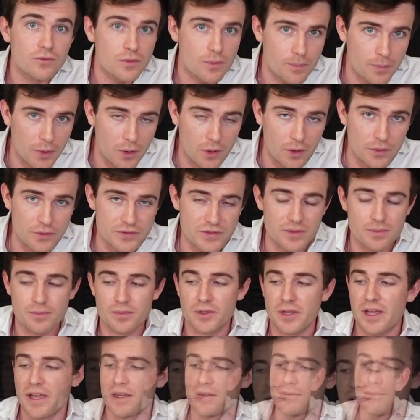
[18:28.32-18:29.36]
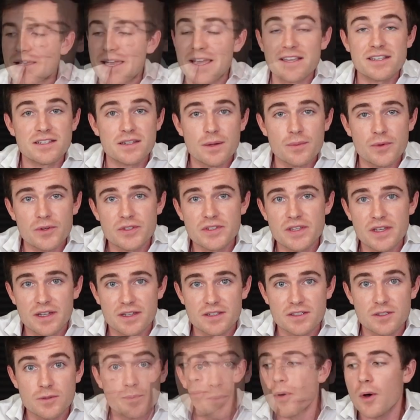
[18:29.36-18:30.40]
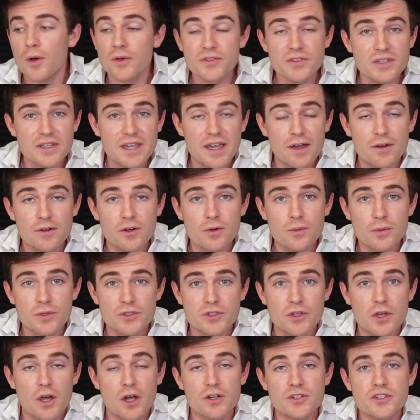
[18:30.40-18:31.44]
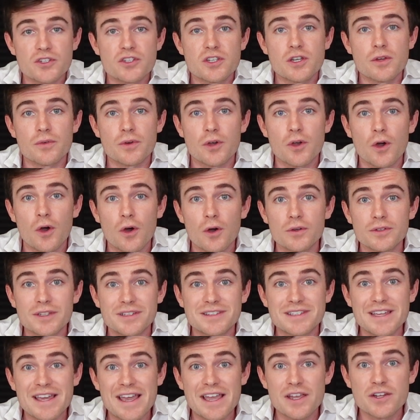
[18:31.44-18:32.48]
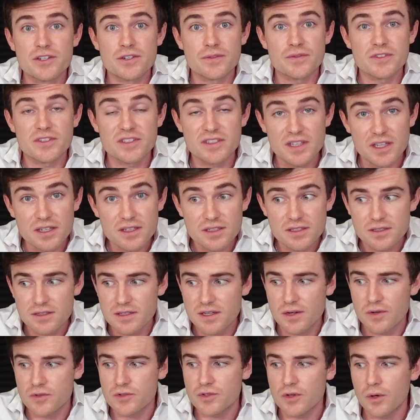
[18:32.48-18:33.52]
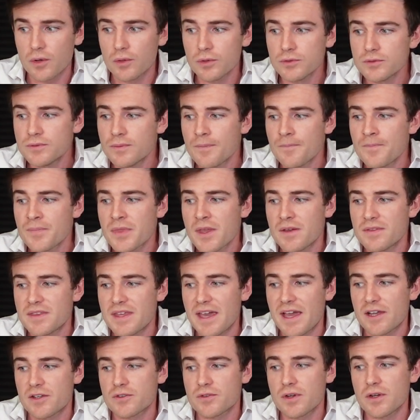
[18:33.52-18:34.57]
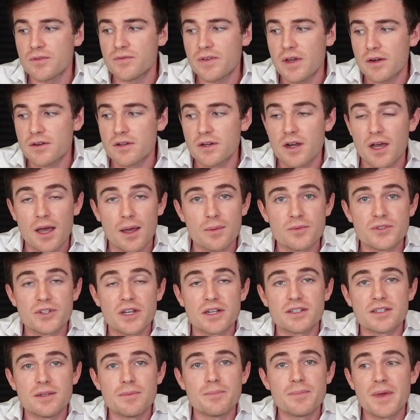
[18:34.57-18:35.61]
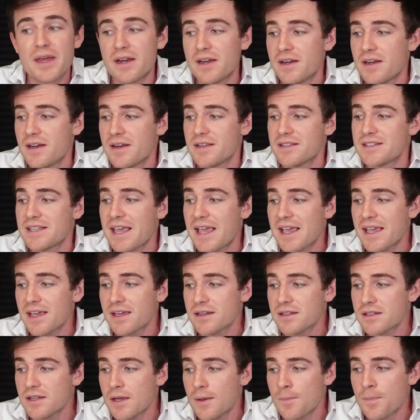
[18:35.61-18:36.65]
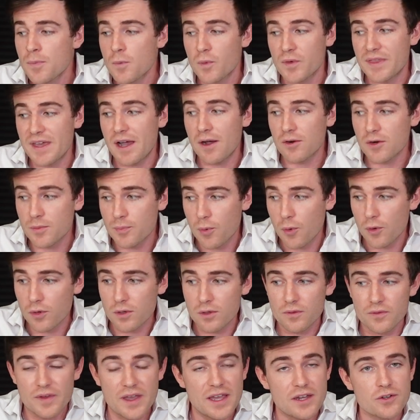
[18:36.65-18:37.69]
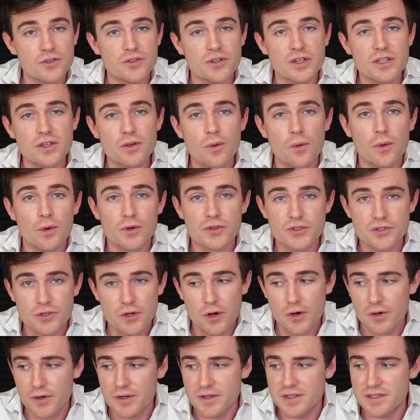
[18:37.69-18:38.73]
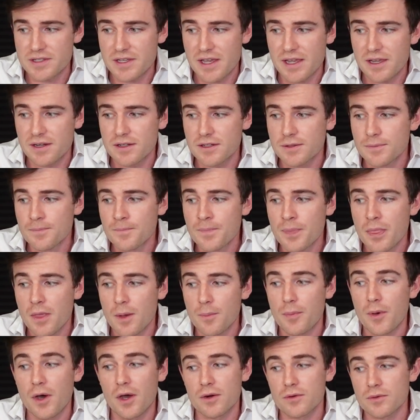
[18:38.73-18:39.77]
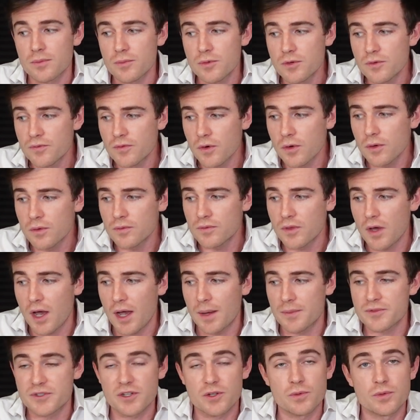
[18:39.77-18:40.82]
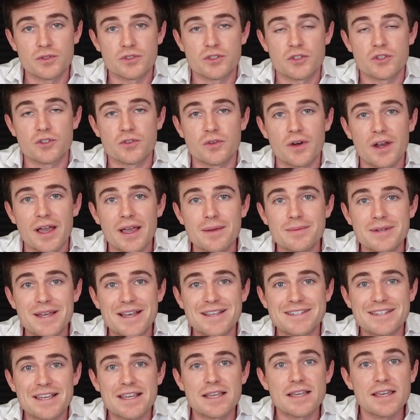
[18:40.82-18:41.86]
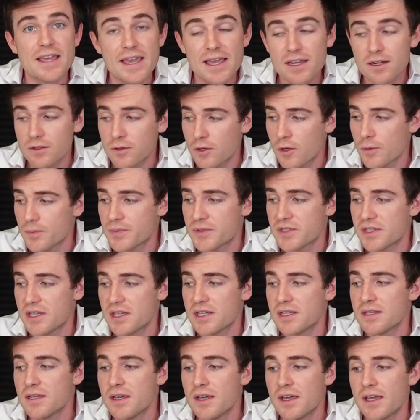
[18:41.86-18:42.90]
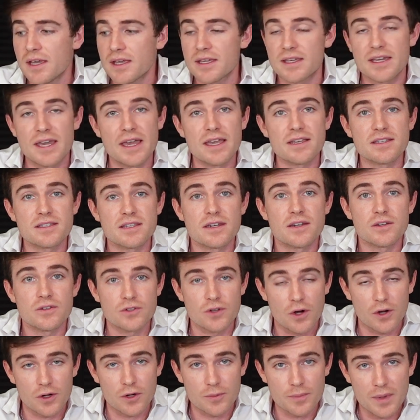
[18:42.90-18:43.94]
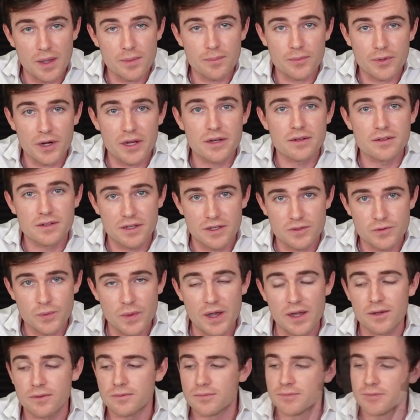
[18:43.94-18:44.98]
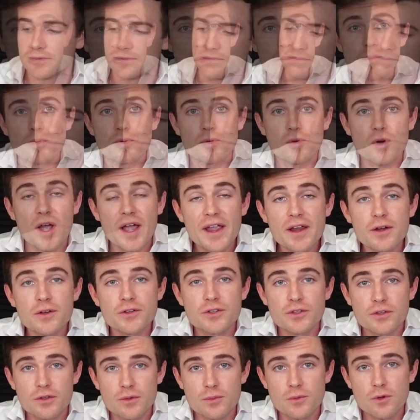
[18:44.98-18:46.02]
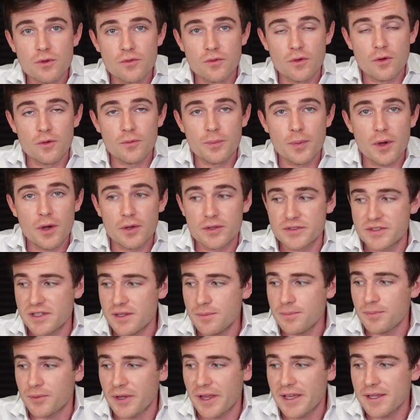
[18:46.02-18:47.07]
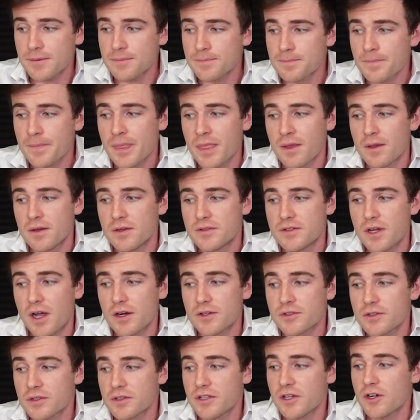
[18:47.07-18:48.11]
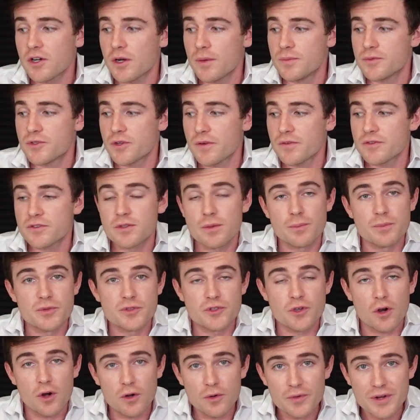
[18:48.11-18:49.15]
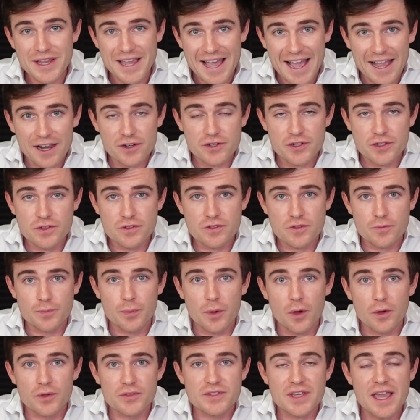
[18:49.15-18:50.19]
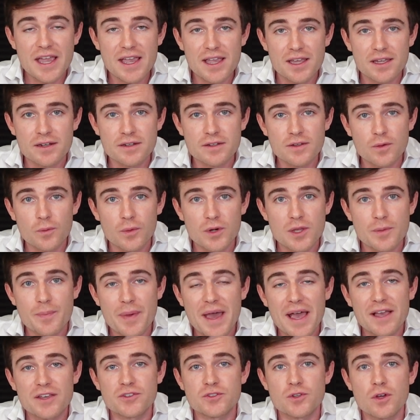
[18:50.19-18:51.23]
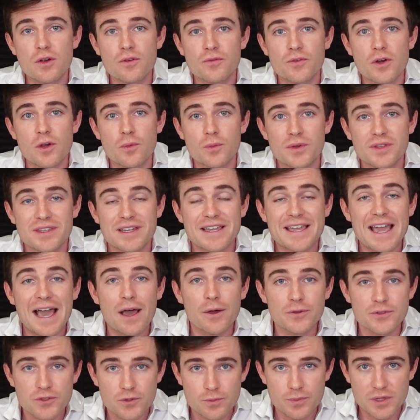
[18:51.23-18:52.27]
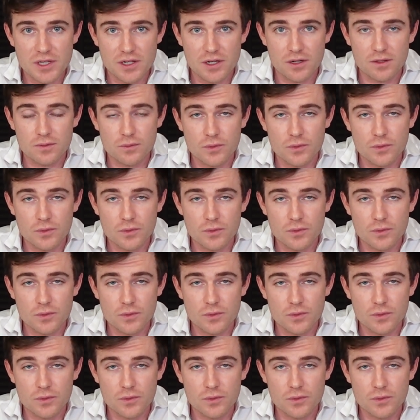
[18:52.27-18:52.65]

from Paul's implant. Case number 6. Paul's encounter was consciously recalled at the age of 6 years old. The x-ray found an object embedded in his hand without a portal of entry or scar in his hand. Upon removal, the object was described as a cantaloupe seed encased in a dark membrane as well. Prior to the removal of Paul's implant, Dr. Leir observed some bizarre reactions of Paul's hand when he passed over it with a Gauss meter,